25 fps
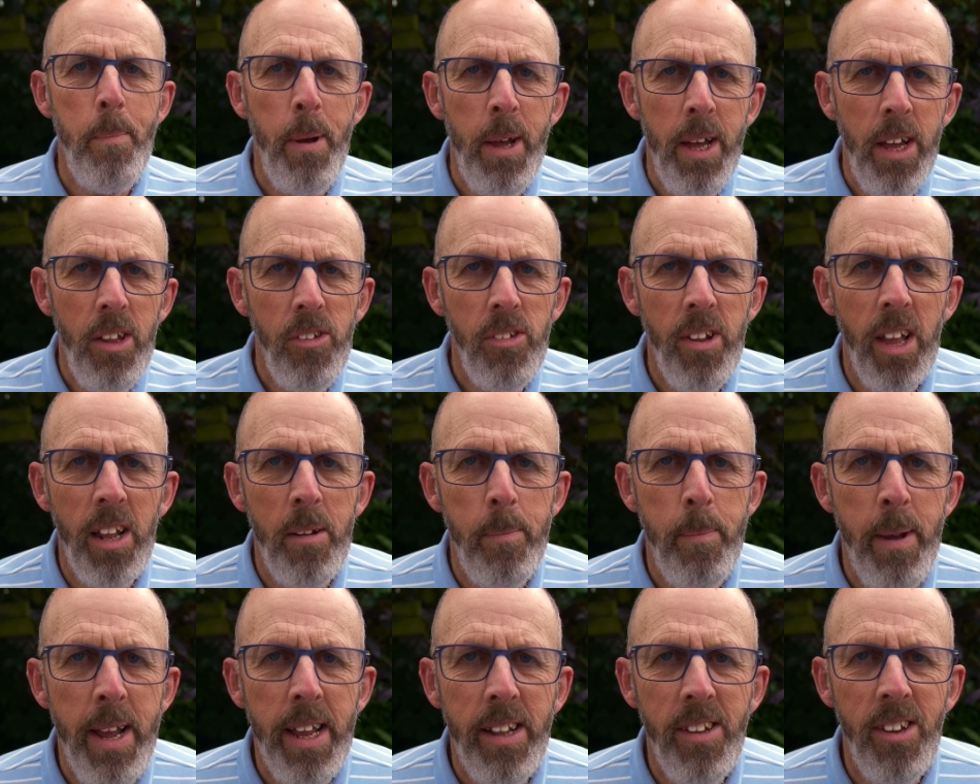
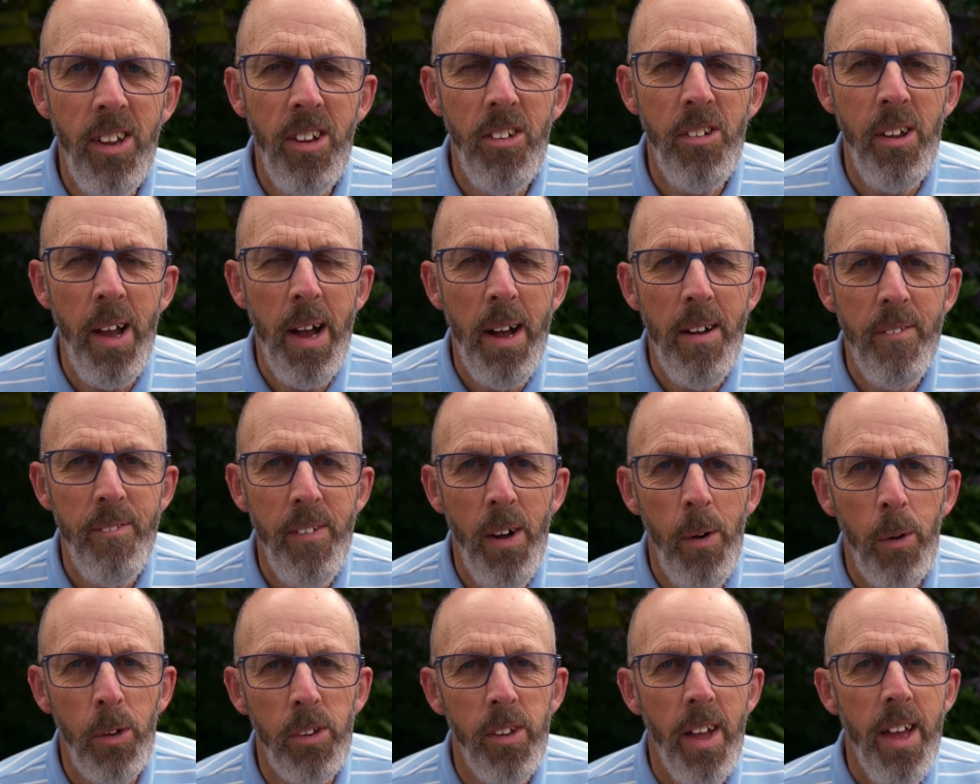Perseid meteor shower,
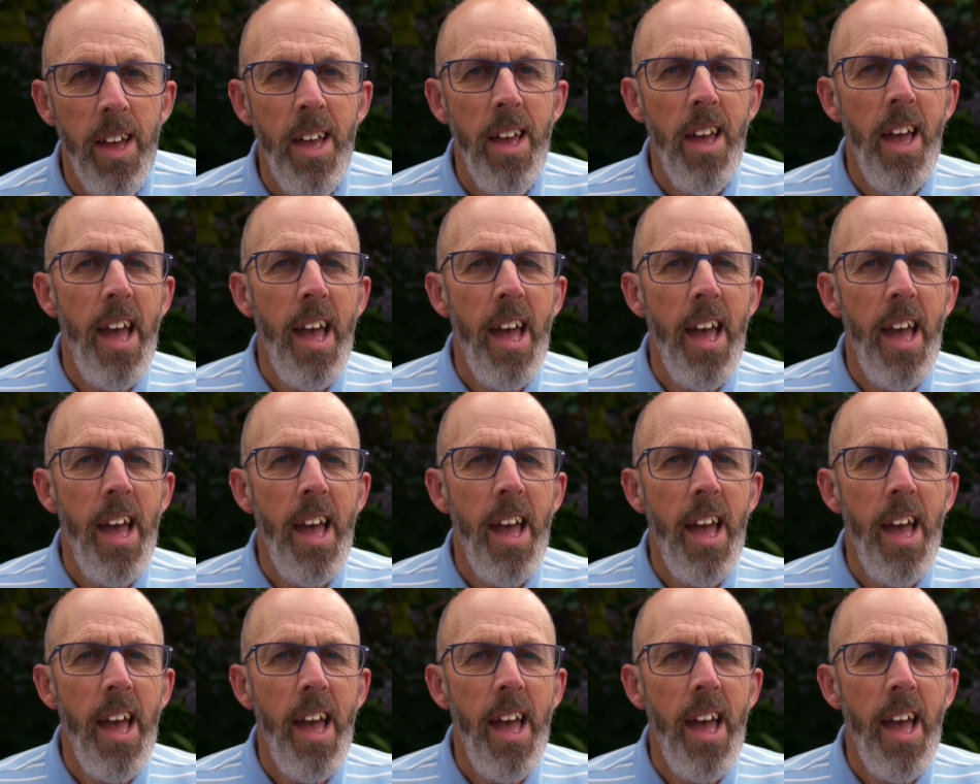folks.